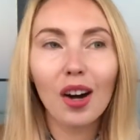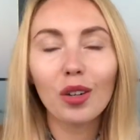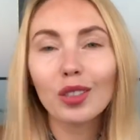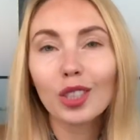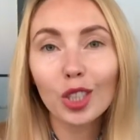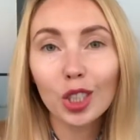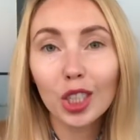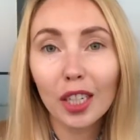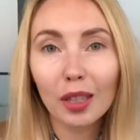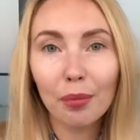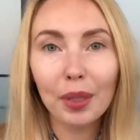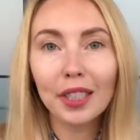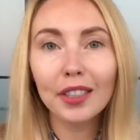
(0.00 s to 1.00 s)
on
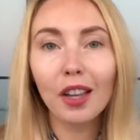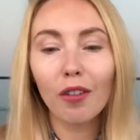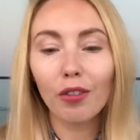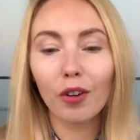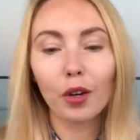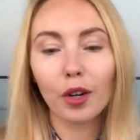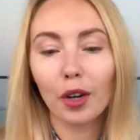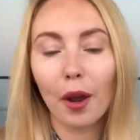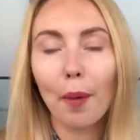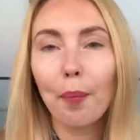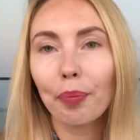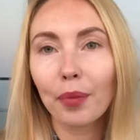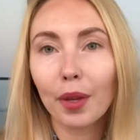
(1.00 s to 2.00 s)
social media for
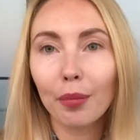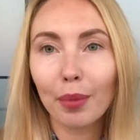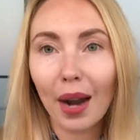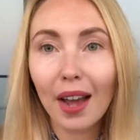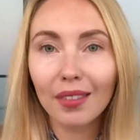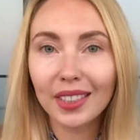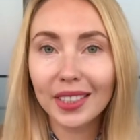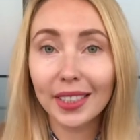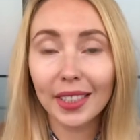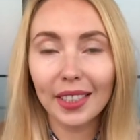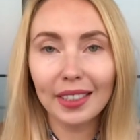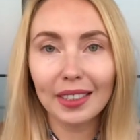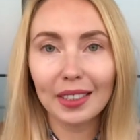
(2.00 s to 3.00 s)

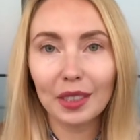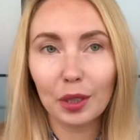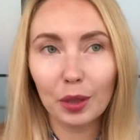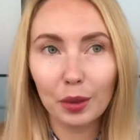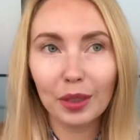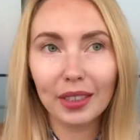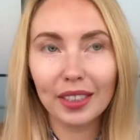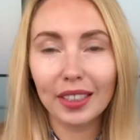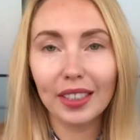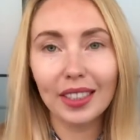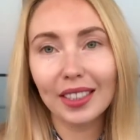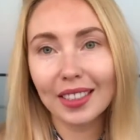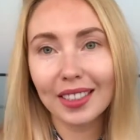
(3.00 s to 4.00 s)
privacy and security
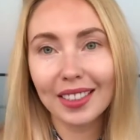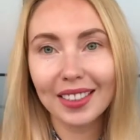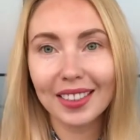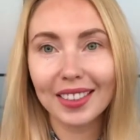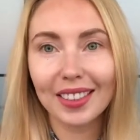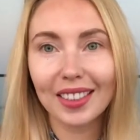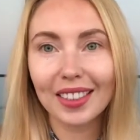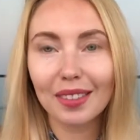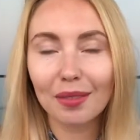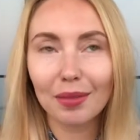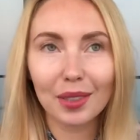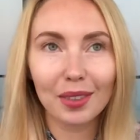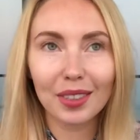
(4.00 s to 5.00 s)
reasons,
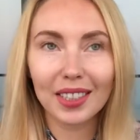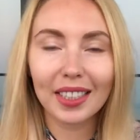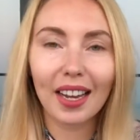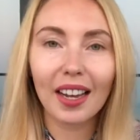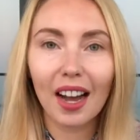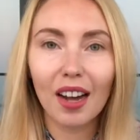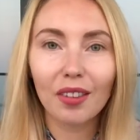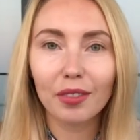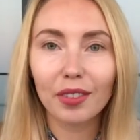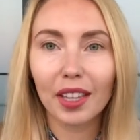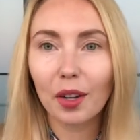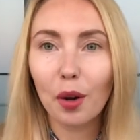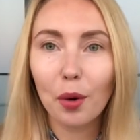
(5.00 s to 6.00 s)
because I have
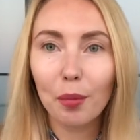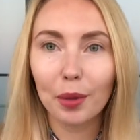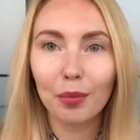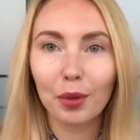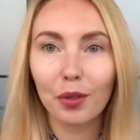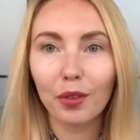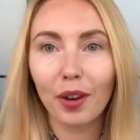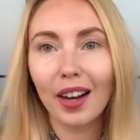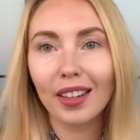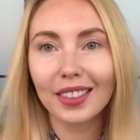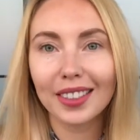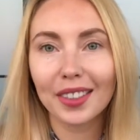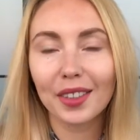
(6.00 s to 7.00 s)
like open
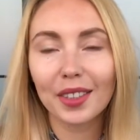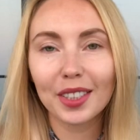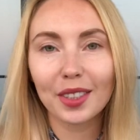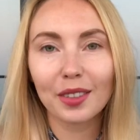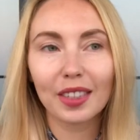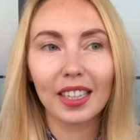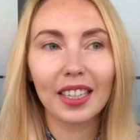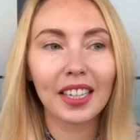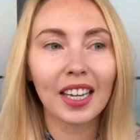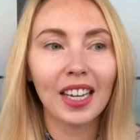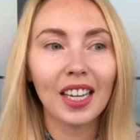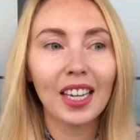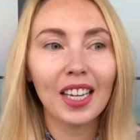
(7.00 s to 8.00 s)
profile, so I thought like
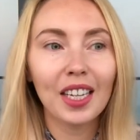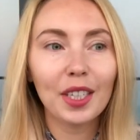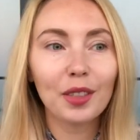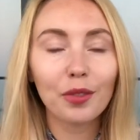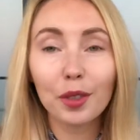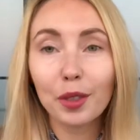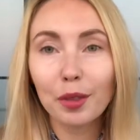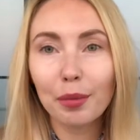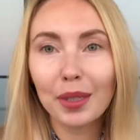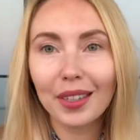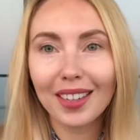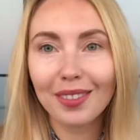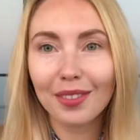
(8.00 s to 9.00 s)
it wouldn't
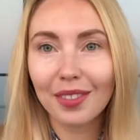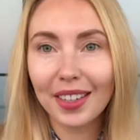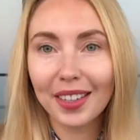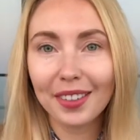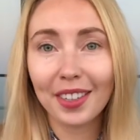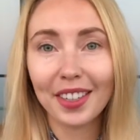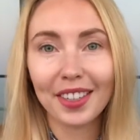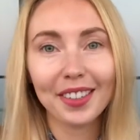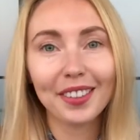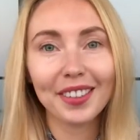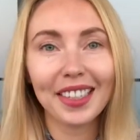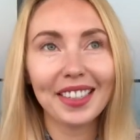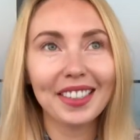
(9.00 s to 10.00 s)
be a very
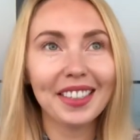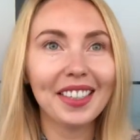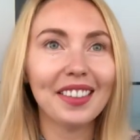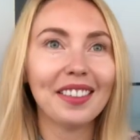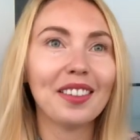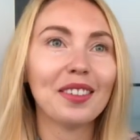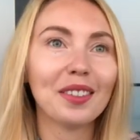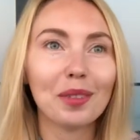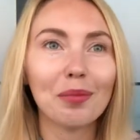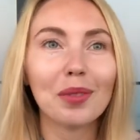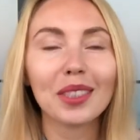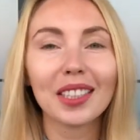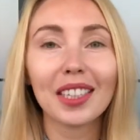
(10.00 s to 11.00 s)
good idea, to
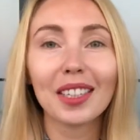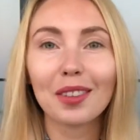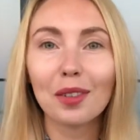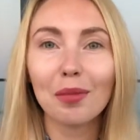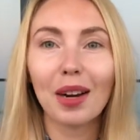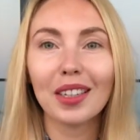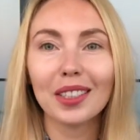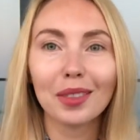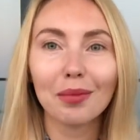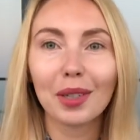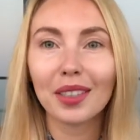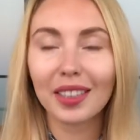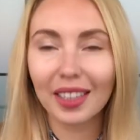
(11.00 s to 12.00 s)
post like too much
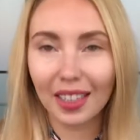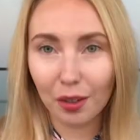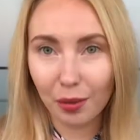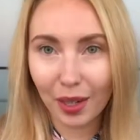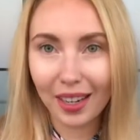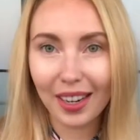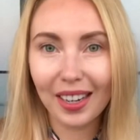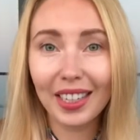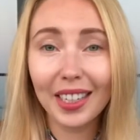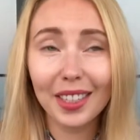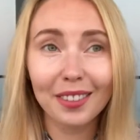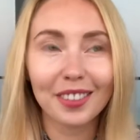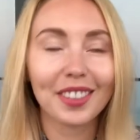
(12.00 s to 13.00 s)
about like where I
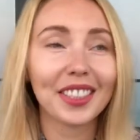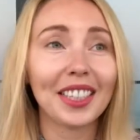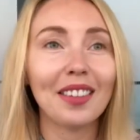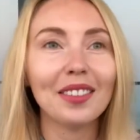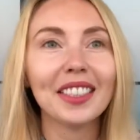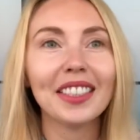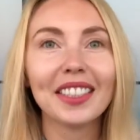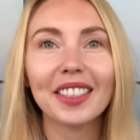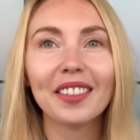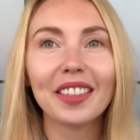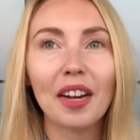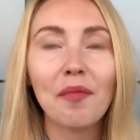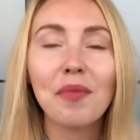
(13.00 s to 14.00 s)
live or something. So
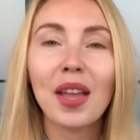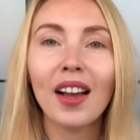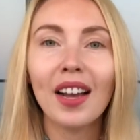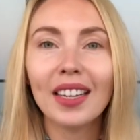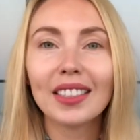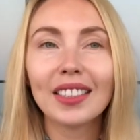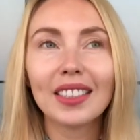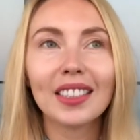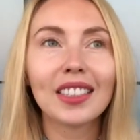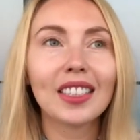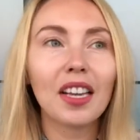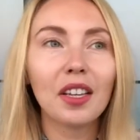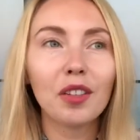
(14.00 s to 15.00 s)
yeah, this
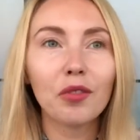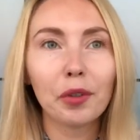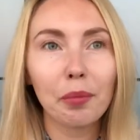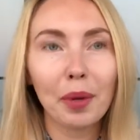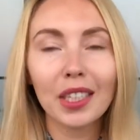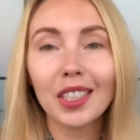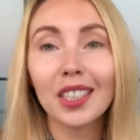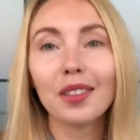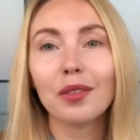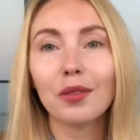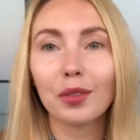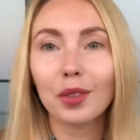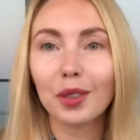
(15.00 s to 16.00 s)
information
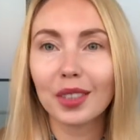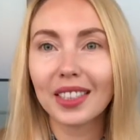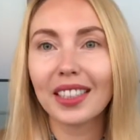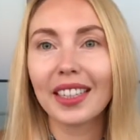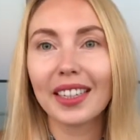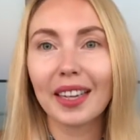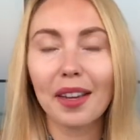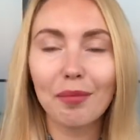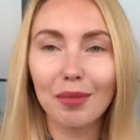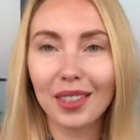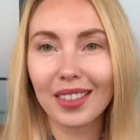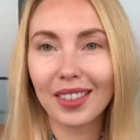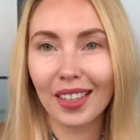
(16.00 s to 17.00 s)
was like a
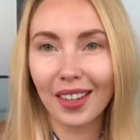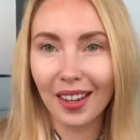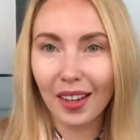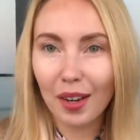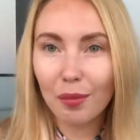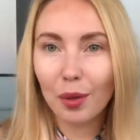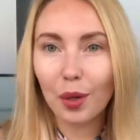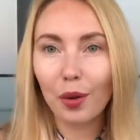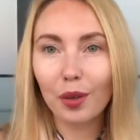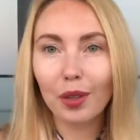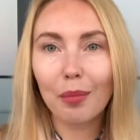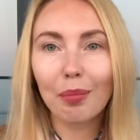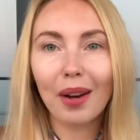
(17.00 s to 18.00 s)
bit more
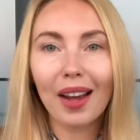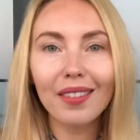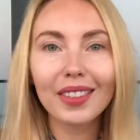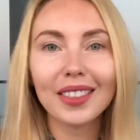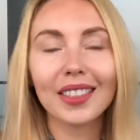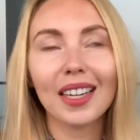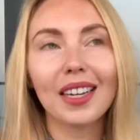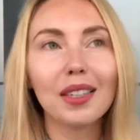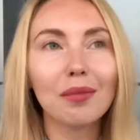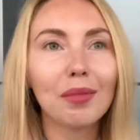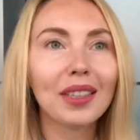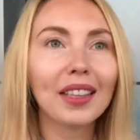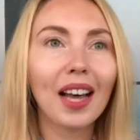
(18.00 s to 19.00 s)
on the private
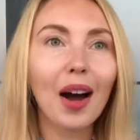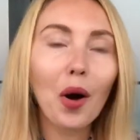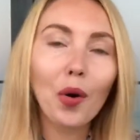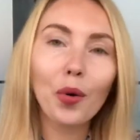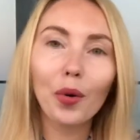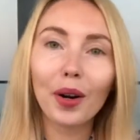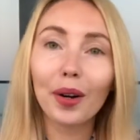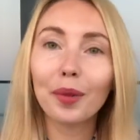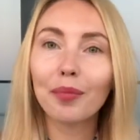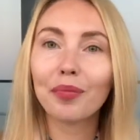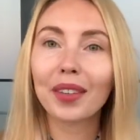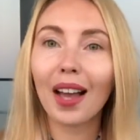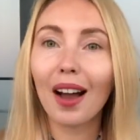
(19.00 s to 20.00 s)
side, but now
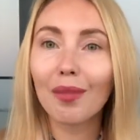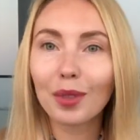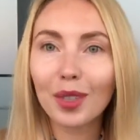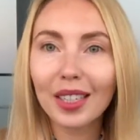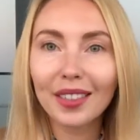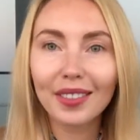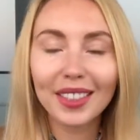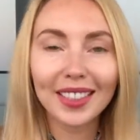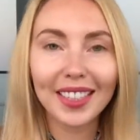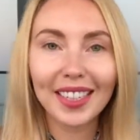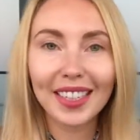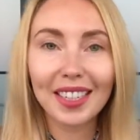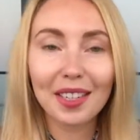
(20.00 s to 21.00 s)
I'm not living
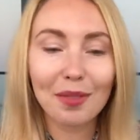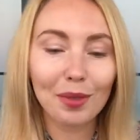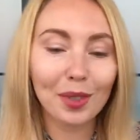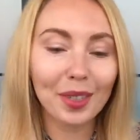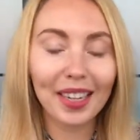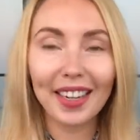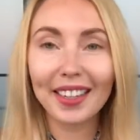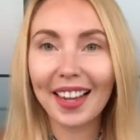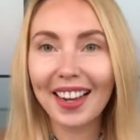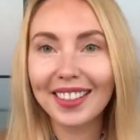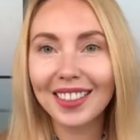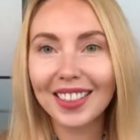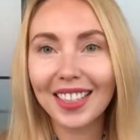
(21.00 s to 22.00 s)
there anymore, and
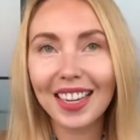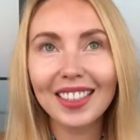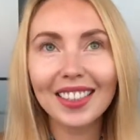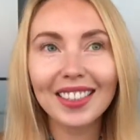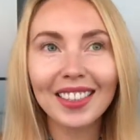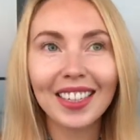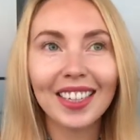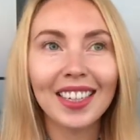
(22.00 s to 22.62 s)
I decided